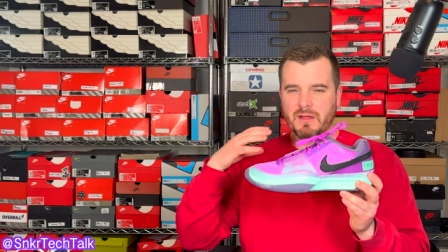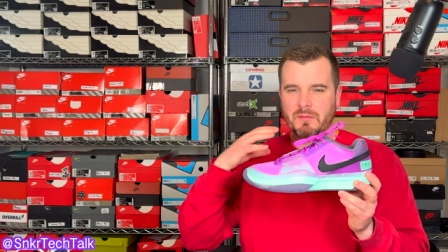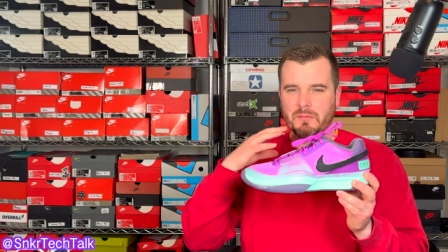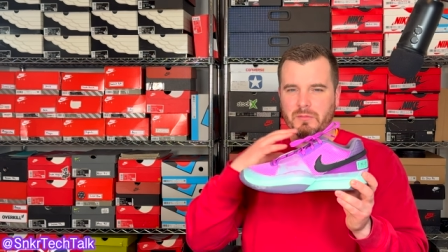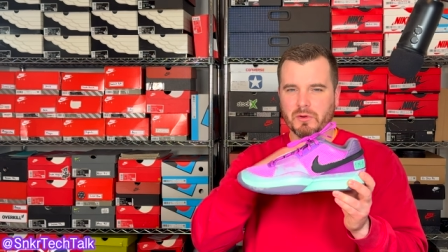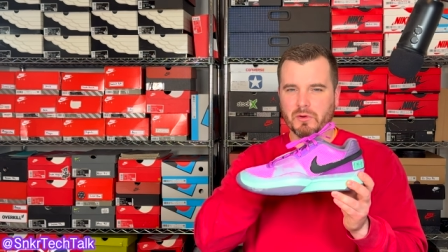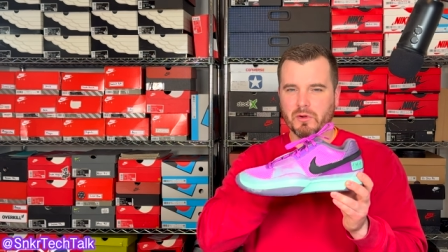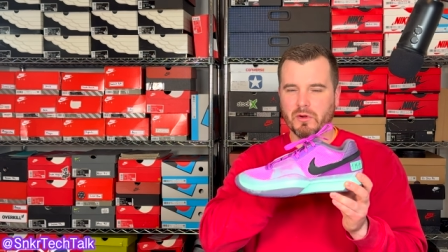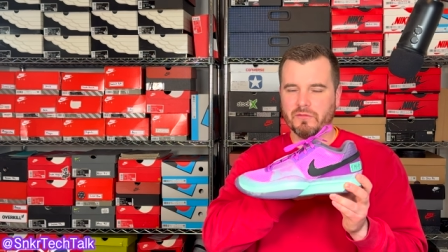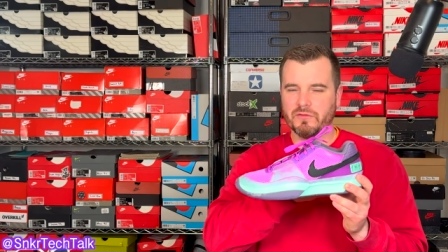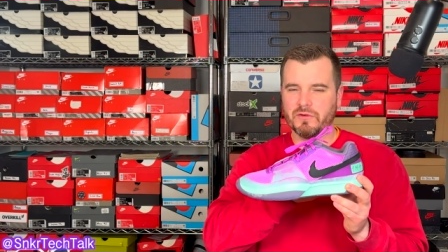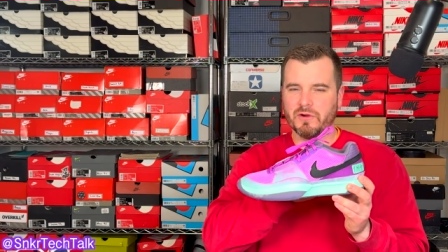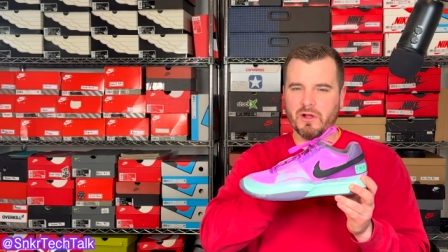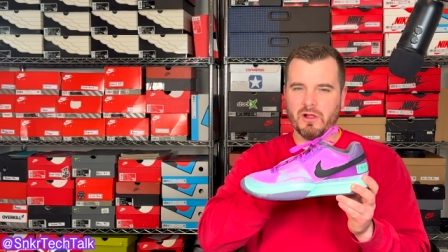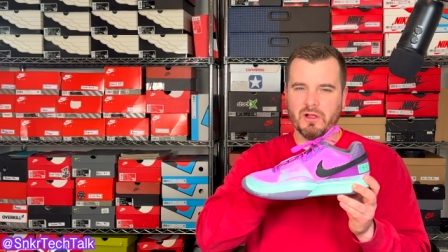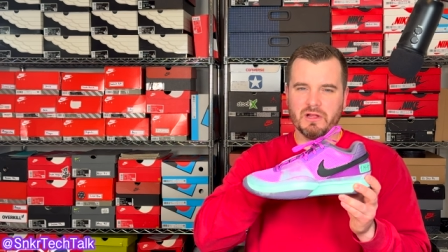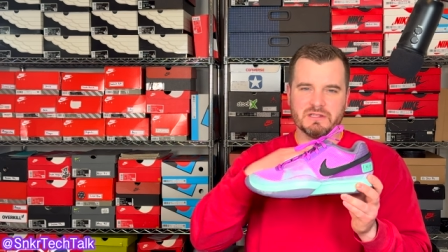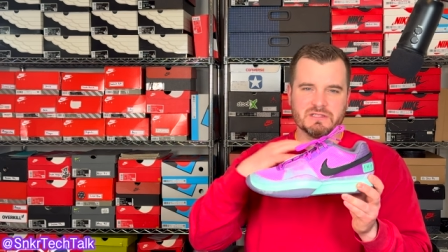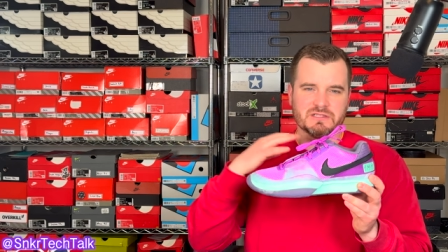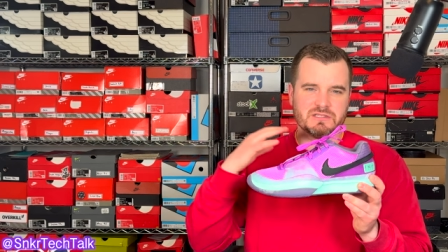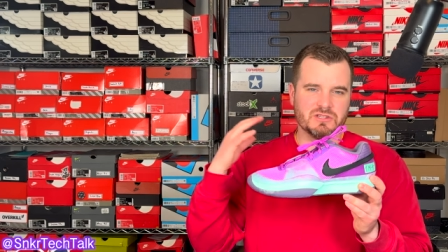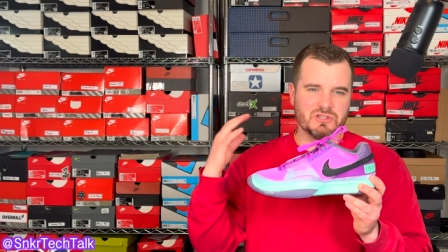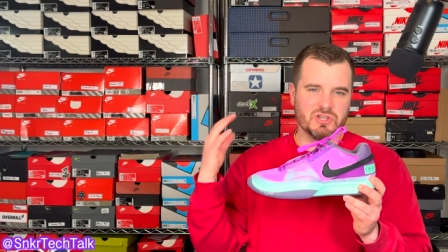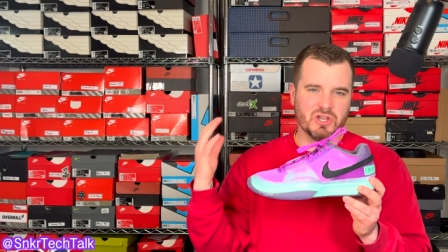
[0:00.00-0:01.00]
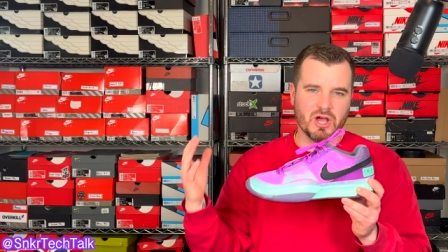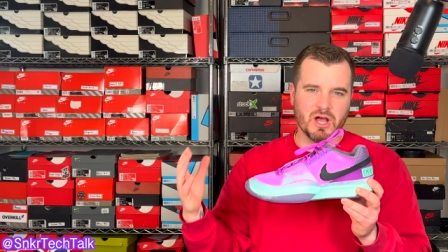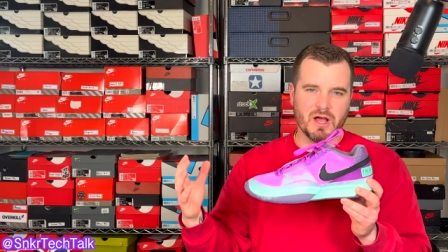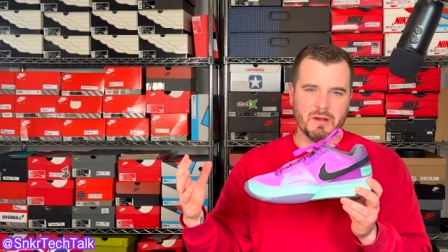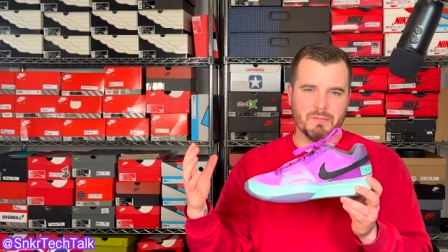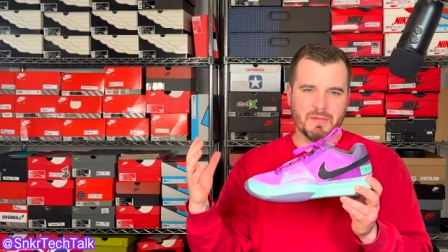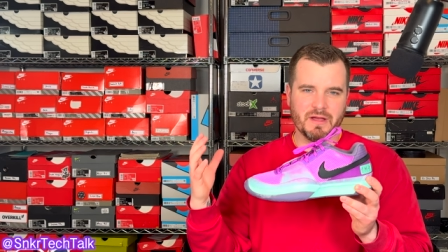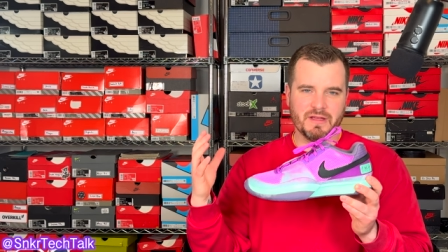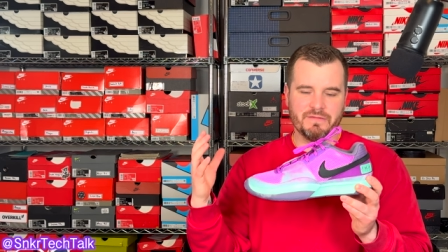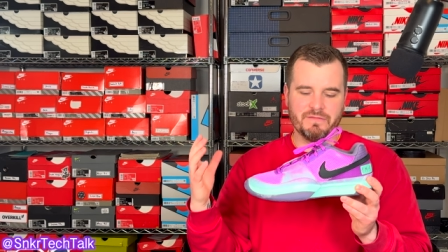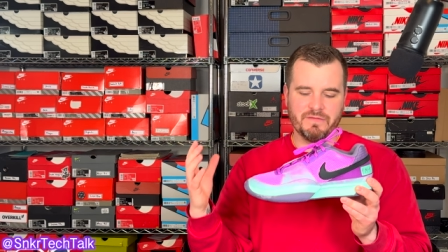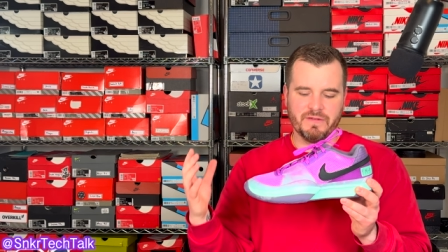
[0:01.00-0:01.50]
but overall it's not
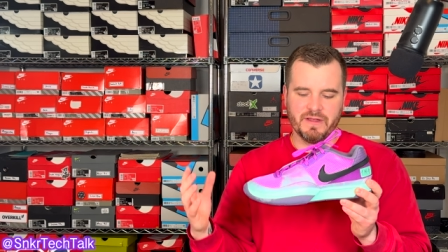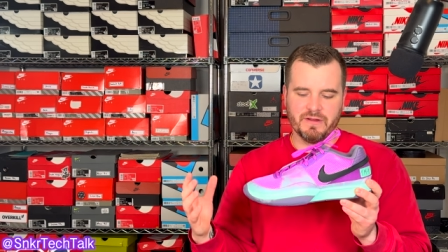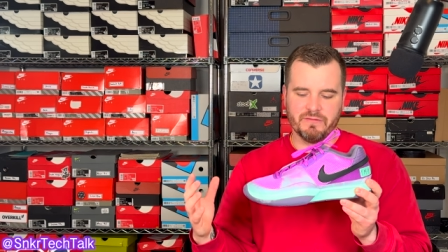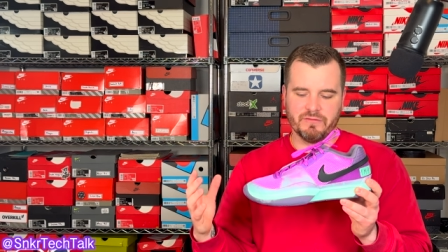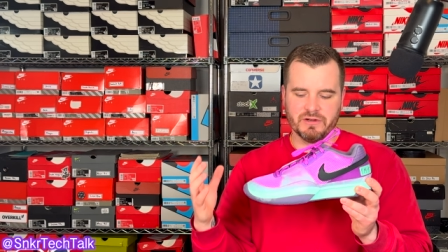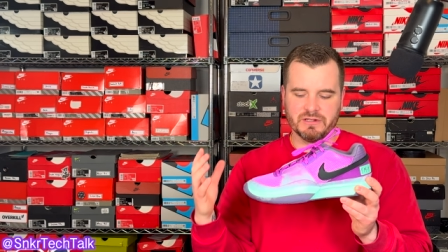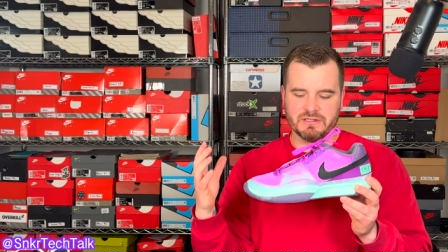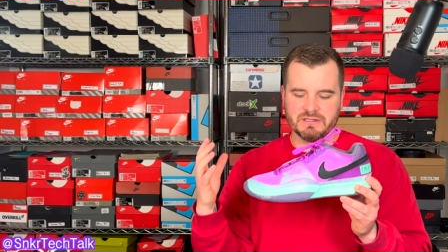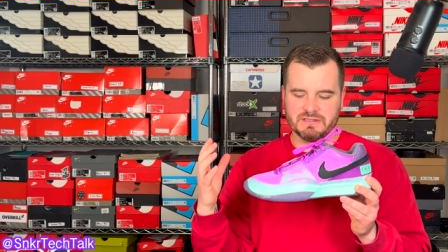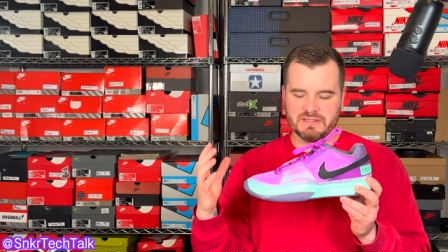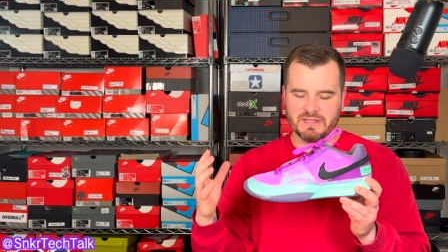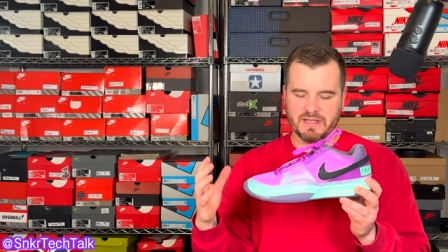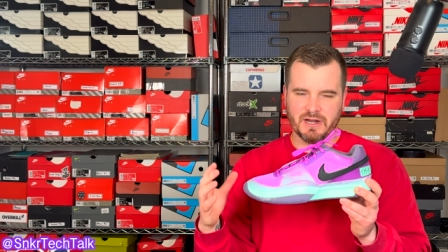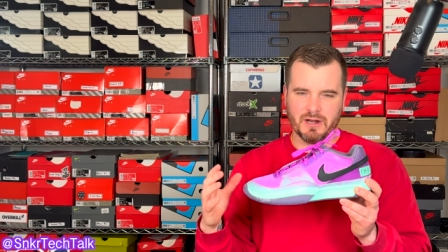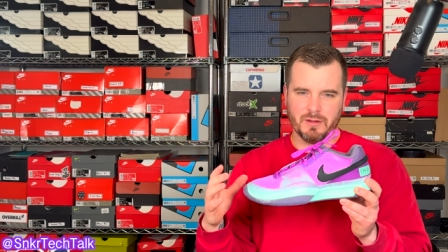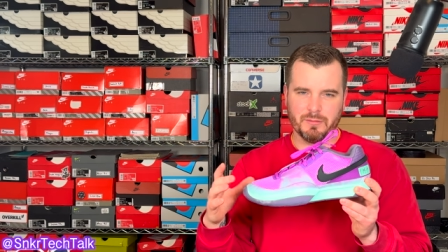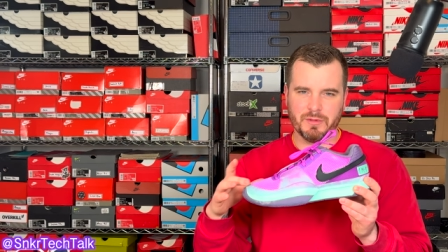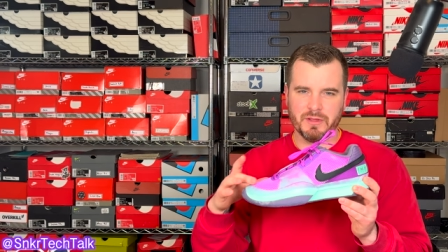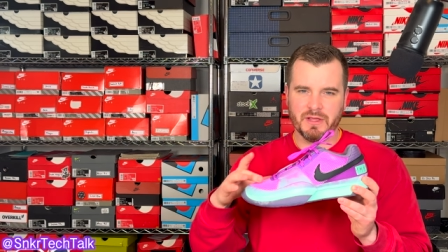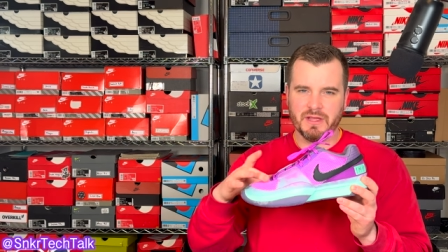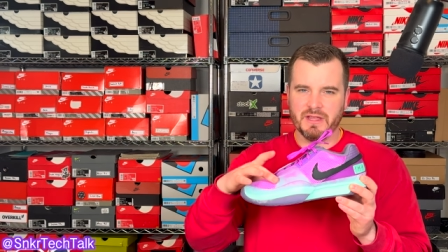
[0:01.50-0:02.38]
my favorite setup.